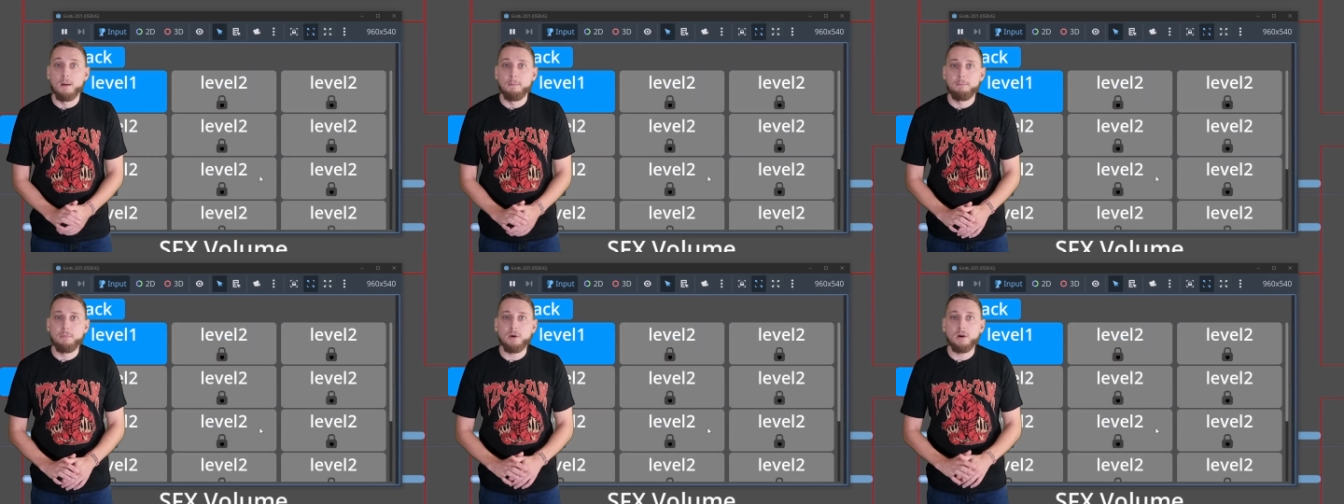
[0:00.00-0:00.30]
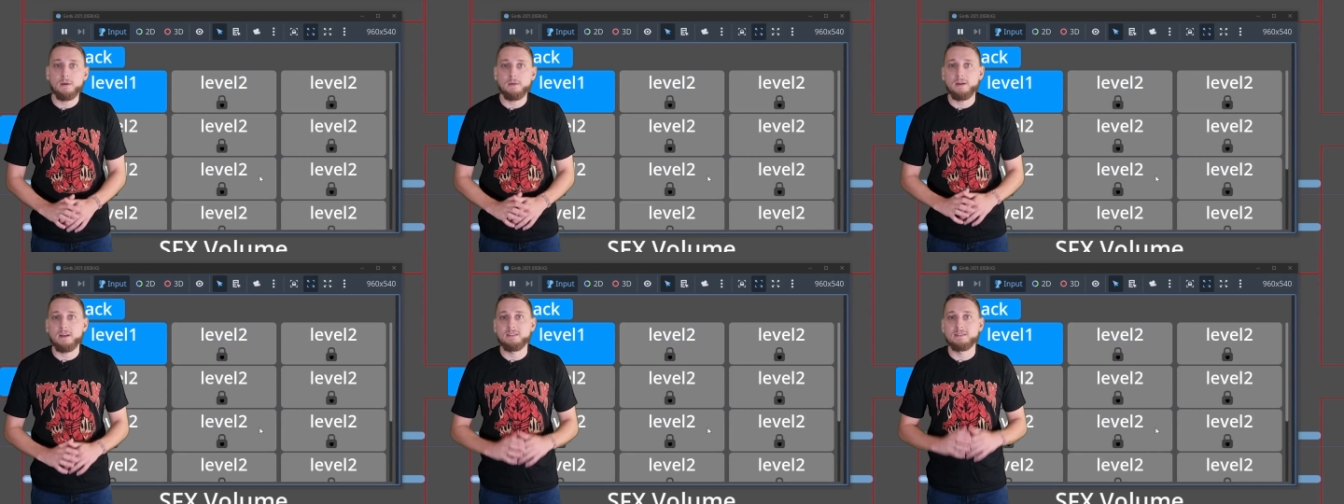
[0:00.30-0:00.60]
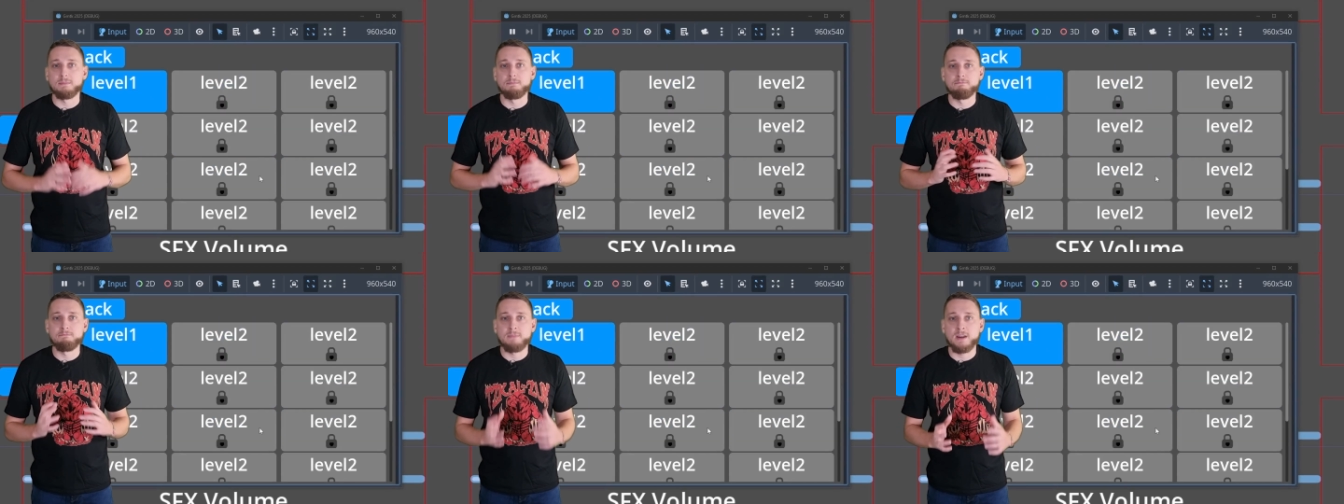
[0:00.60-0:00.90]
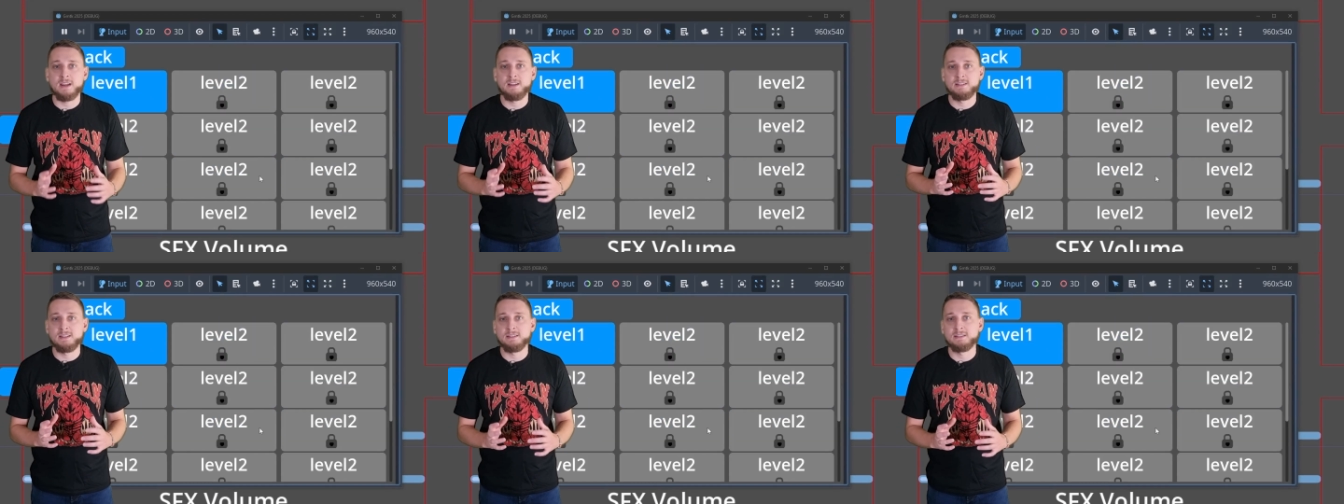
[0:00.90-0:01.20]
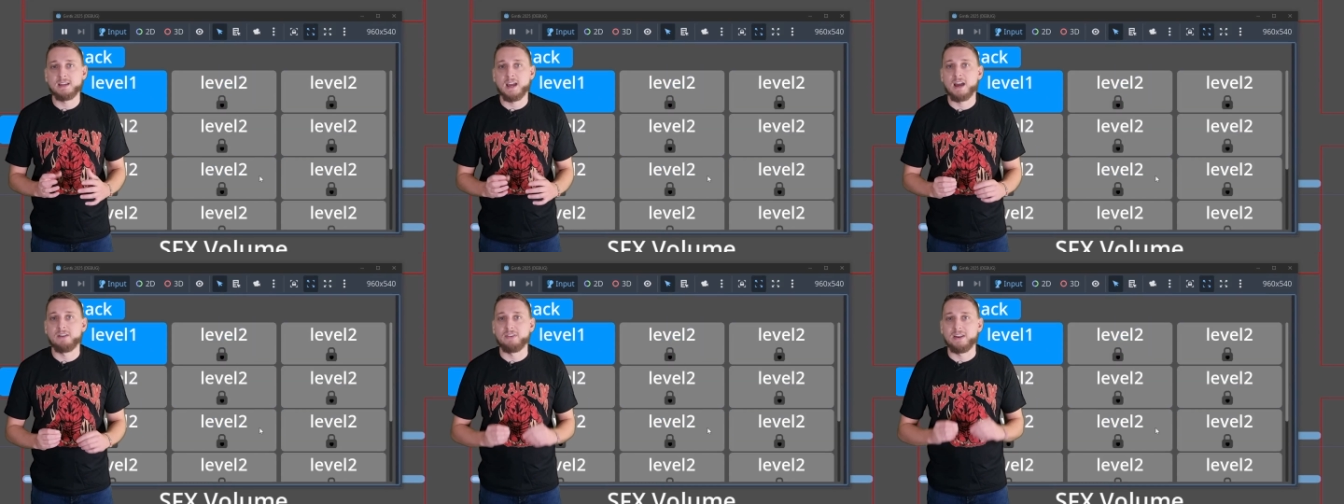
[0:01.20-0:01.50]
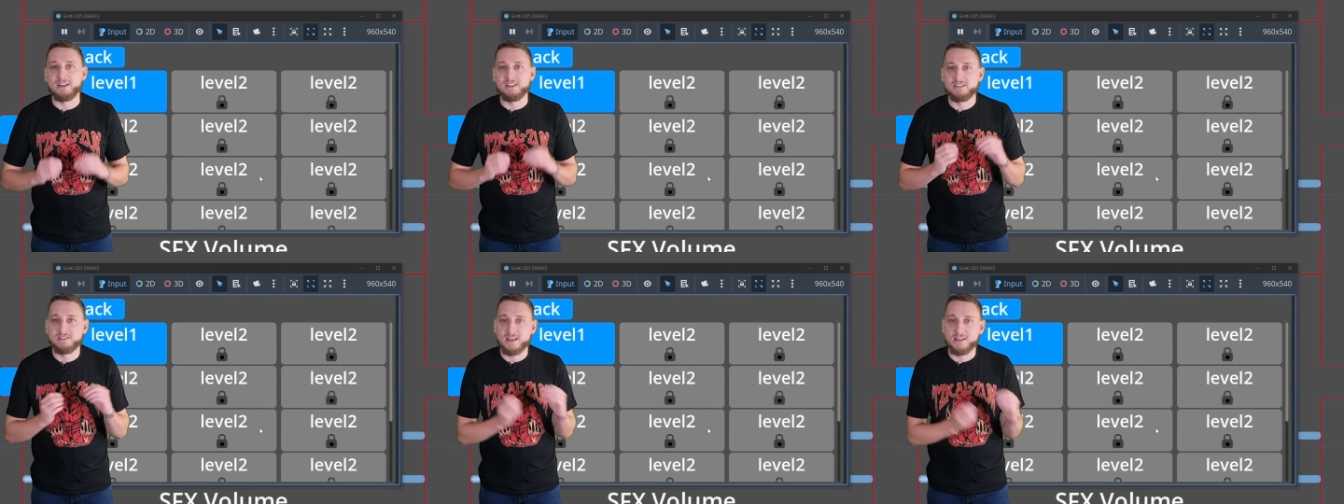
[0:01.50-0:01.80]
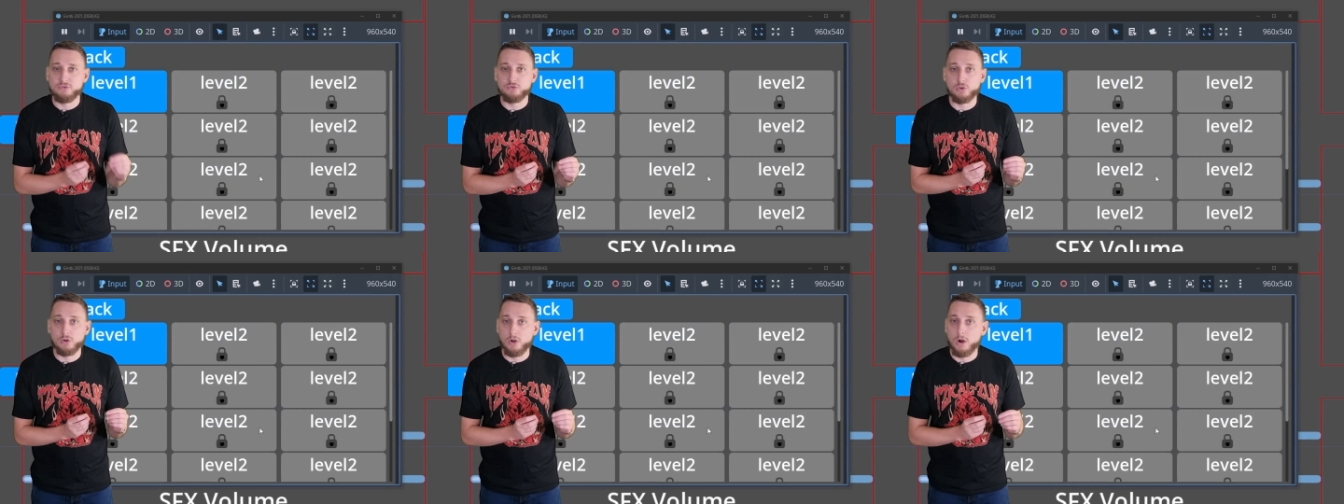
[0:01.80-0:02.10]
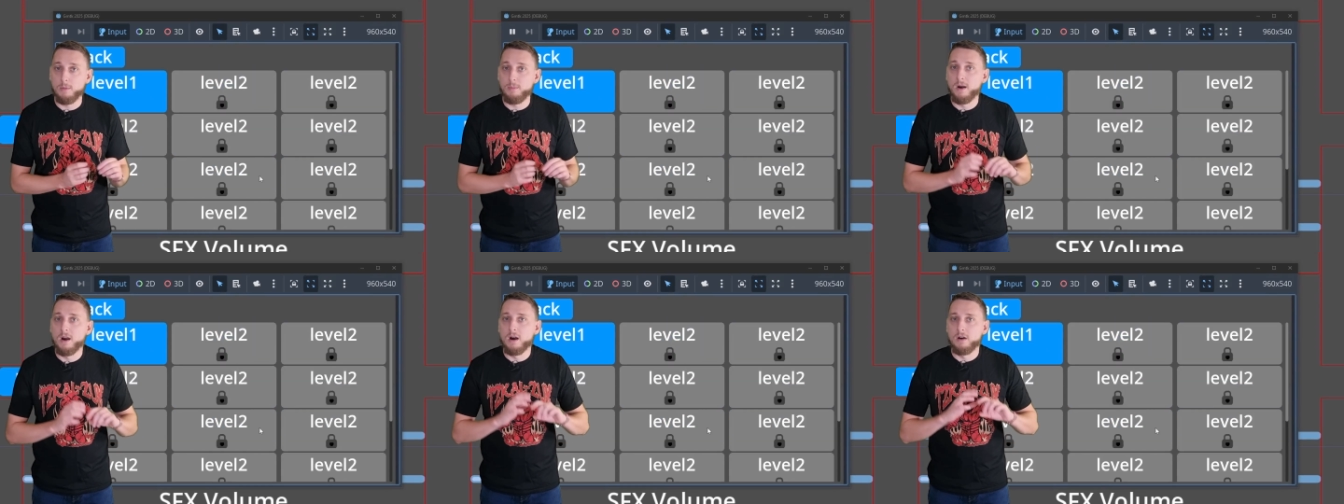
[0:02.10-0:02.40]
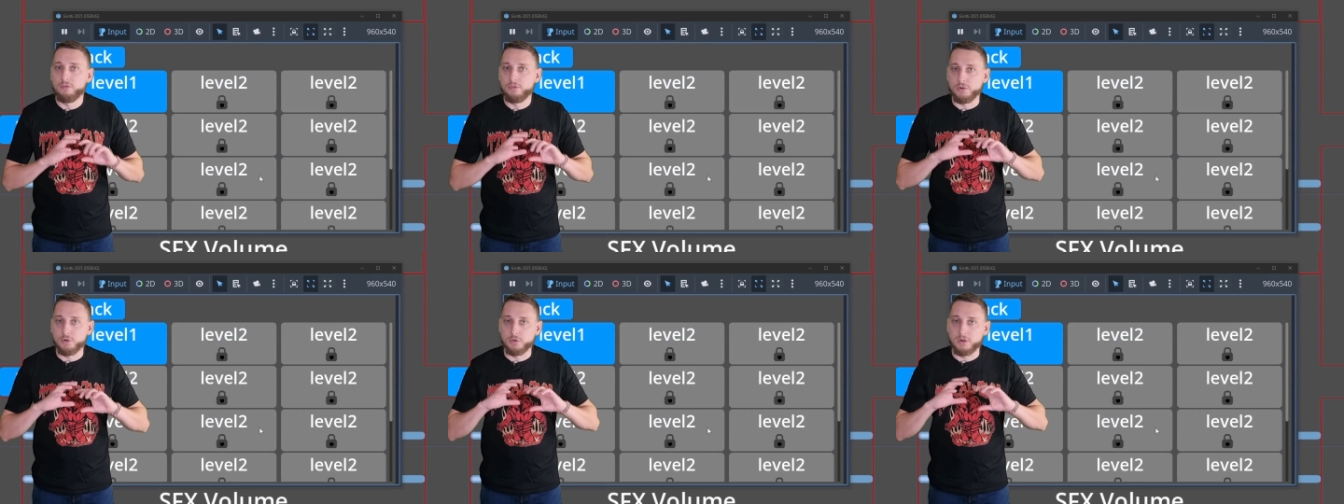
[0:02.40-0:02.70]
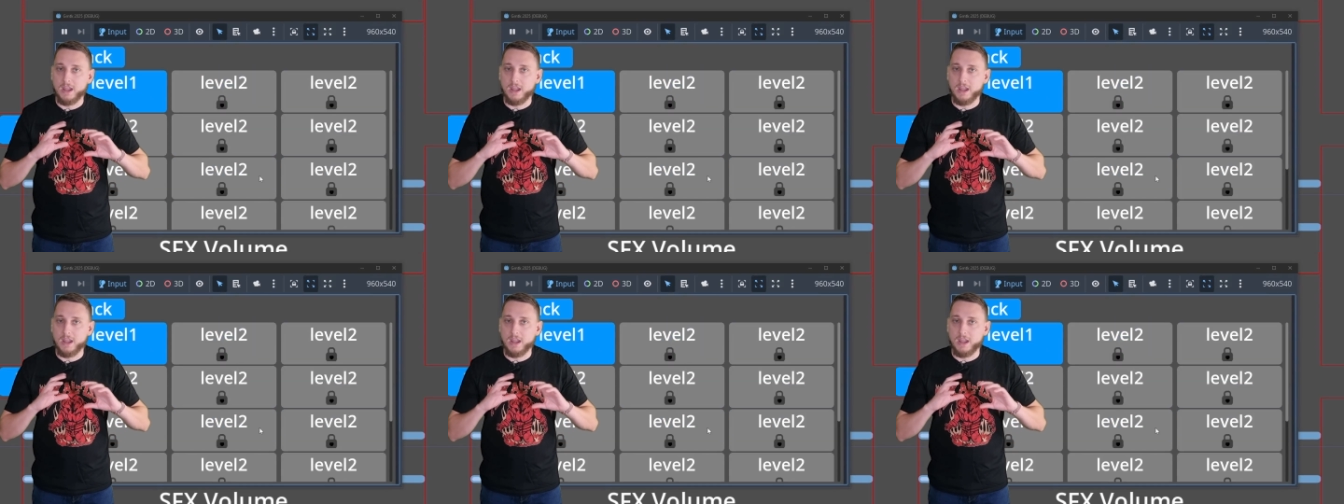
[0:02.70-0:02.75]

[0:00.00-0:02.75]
but it's amazing to have a central hub for your